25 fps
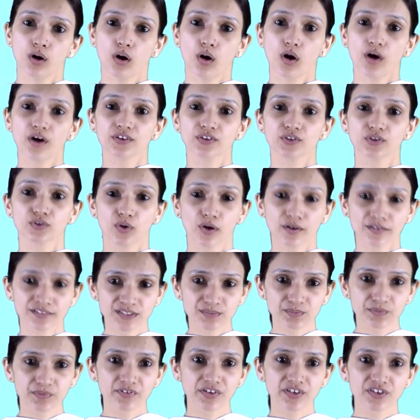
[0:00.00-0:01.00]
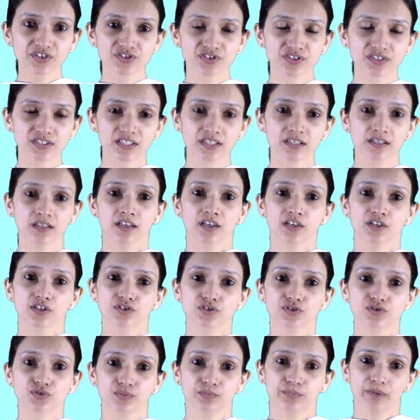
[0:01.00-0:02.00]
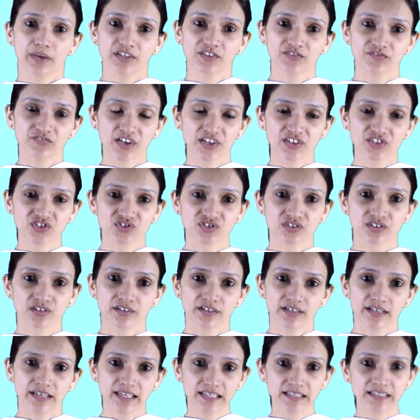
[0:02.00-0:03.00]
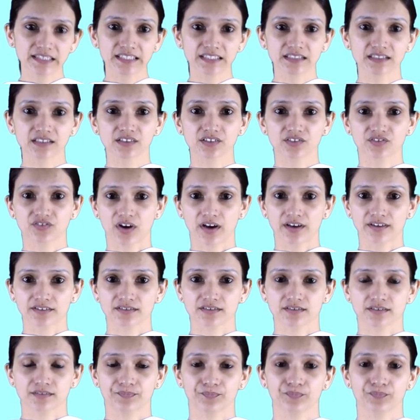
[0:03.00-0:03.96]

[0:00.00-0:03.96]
or conspiracy to manufacture illegal drugs.